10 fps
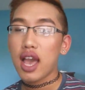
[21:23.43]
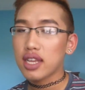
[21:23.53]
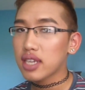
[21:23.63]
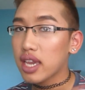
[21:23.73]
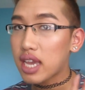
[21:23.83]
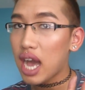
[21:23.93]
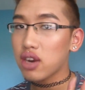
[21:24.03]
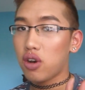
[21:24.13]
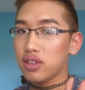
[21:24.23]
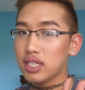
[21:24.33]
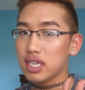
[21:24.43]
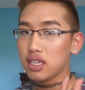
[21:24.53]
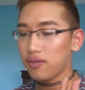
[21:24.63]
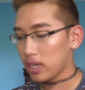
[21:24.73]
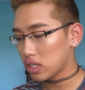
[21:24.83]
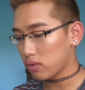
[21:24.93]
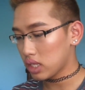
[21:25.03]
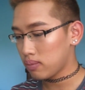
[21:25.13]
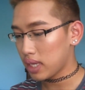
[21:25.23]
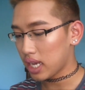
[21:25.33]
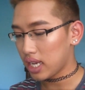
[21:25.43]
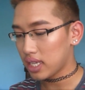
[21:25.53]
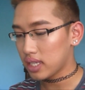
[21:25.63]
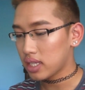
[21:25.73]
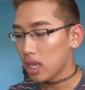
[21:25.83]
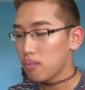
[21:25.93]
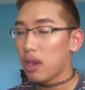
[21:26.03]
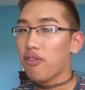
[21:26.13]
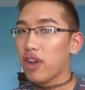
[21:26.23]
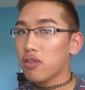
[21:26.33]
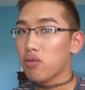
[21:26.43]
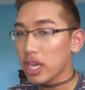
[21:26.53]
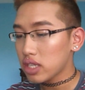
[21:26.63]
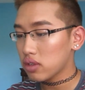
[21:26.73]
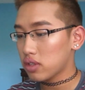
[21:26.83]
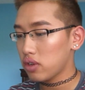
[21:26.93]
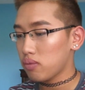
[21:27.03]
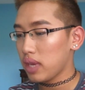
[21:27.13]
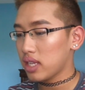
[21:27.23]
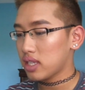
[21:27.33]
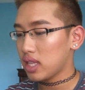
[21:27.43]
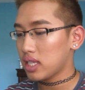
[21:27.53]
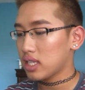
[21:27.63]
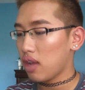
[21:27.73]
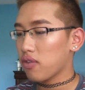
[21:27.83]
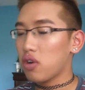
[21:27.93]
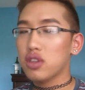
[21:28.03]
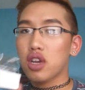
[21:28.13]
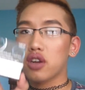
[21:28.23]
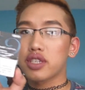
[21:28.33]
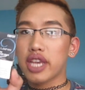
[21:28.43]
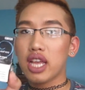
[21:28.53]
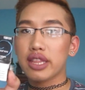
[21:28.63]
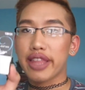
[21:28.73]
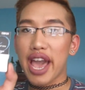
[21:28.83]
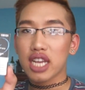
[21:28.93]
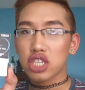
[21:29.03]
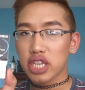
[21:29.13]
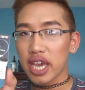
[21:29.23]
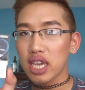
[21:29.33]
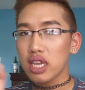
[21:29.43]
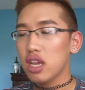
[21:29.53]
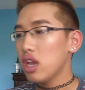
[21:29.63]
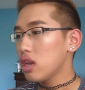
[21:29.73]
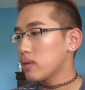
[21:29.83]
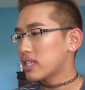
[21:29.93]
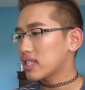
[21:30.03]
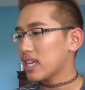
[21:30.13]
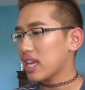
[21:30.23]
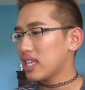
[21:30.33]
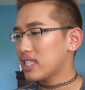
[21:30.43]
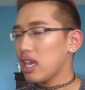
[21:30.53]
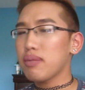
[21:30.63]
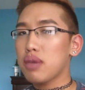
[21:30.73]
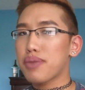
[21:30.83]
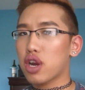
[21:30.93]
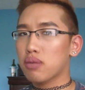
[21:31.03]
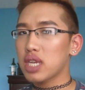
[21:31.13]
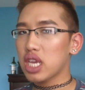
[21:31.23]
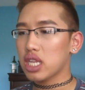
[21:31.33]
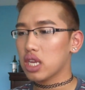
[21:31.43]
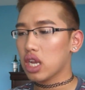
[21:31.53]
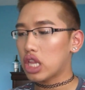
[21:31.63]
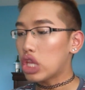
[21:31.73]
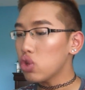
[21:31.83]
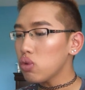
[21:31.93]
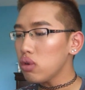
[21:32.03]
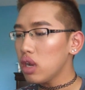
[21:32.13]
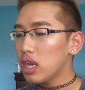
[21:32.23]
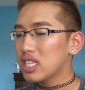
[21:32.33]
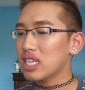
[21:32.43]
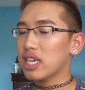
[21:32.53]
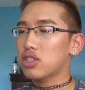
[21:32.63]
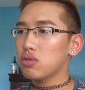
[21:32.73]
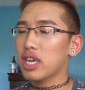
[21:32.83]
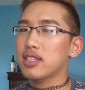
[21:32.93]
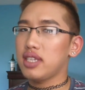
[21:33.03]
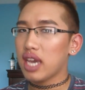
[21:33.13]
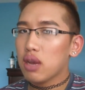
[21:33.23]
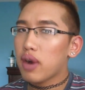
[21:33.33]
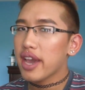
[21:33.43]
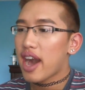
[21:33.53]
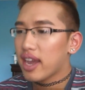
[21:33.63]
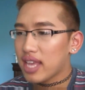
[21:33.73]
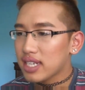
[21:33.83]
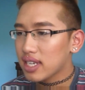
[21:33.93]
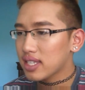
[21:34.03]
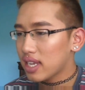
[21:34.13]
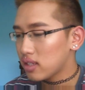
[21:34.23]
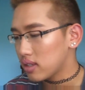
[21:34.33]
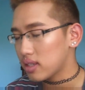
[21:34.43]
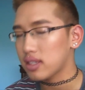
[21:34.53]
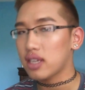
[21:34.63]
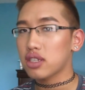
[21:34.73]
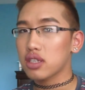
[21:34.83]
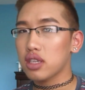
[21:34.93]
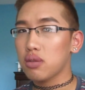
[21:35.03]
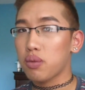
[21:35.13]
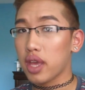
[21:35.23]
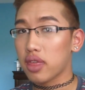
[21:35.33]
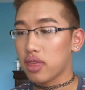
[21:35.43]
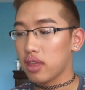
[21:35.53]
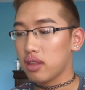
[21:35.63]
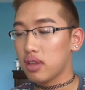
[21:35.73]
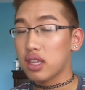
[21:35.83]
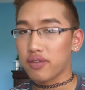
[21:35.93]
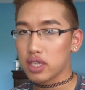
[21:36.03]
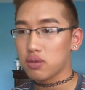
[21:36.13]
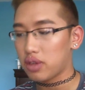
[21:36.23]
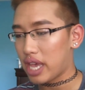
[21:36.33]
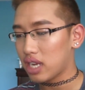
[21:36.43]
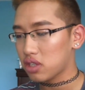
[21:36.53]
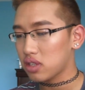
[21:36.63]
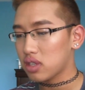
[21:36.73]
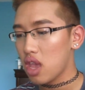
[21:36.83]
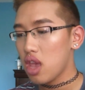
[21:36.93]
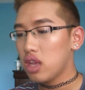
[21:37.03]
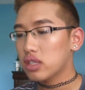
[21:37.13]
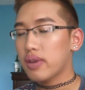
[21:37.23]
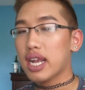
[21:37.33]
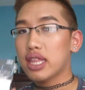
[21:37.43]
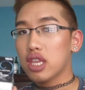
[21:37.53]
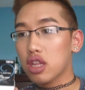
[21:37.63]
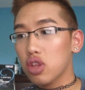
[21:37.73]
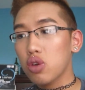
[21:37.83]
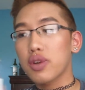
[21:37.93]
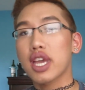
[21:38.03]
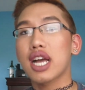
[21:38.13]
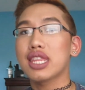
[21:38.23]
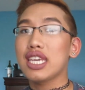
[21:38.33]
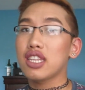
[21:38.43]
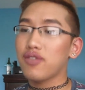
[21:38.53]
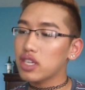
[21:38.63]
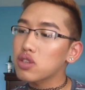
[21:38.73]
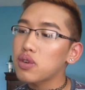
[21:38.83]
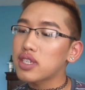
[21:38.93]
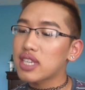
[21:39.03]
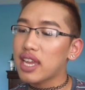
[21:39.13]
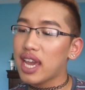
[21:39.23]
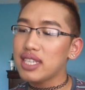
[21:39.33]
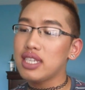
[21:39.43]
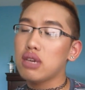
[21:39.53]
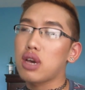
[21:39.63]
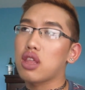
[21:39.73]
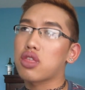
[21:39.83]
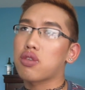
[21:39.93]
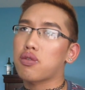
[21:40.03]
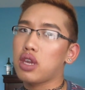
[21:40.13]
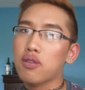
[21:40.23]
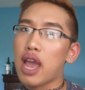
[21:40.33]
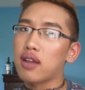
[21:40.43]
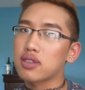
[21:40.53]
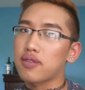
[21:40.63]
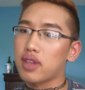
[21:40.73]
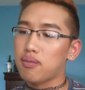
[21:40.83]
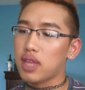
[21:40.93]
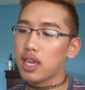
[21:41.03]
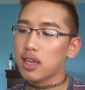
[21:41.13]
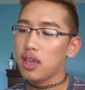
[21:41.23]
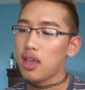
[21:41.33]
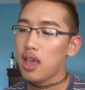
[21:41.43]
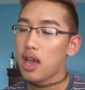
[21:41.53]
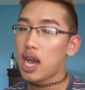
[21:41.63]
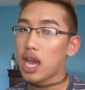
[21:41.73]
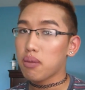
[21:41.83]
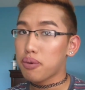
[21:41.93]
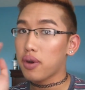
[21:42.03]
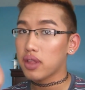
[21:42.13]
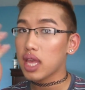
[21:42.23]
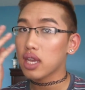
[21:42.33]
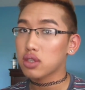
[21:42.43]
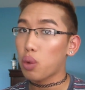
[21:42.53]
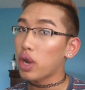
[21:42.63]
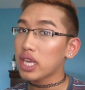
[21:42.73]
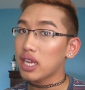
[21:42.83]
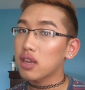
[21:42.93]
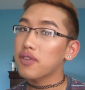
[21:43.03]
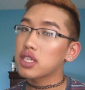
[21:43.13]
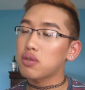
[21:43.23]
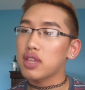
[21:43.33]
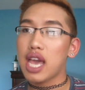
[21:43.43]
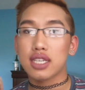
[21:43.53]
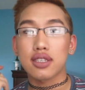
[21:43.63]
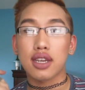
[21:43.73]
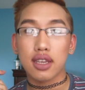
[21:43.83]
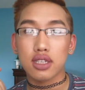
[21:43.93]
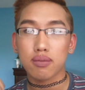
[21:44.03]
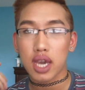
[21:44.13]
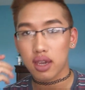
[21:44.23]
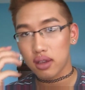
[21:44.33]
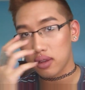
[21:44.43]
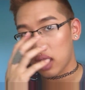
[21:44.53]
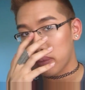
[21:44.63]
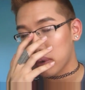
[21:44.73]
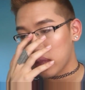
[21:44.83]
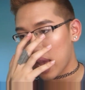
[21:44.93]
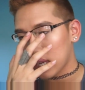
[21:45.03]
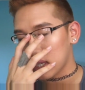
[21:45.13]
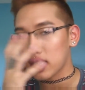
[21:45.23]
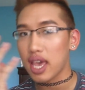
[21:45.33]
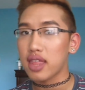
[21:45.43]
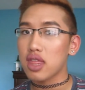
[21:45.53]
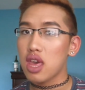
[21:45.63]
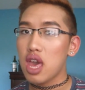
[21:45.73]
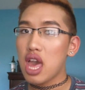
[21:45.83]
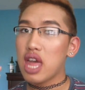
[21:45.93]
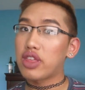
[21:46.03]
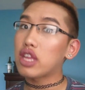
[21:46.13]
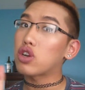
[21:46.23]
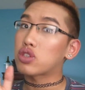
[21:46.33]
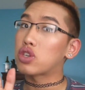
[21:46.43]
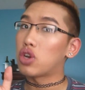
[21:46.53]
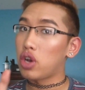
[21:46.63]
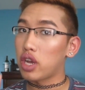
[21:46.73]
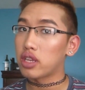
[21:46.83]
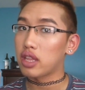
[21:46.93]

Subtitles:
And I got all these individuals because my friend Rachel tuned me into this stuff called Ardell Lash Tight, which is like a semi-permanent glue to like do like DIY eyelash extensions essentially with individual lashes. So I got the glue and I got the individuals, and I did about 3 rounds of them. Like, I put like 20 individual lashes on each of my upper lashes, and they looked good.